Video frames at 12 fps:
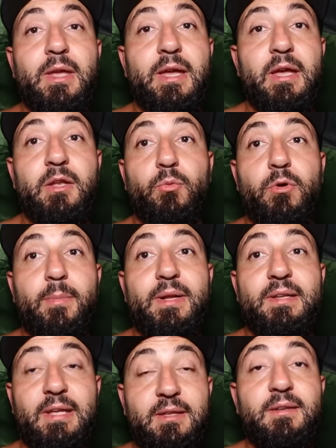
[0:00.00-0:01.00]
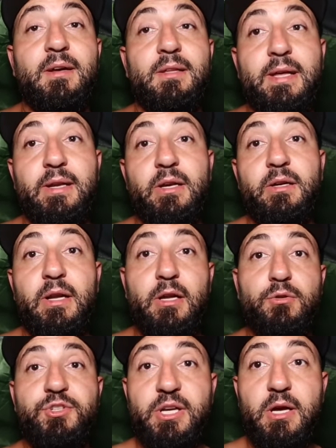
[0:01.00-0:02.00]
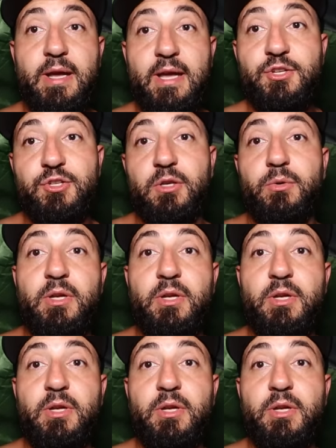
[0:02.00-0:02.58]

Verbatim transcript: And we're about to get the hell out of here. And go check out Angelo.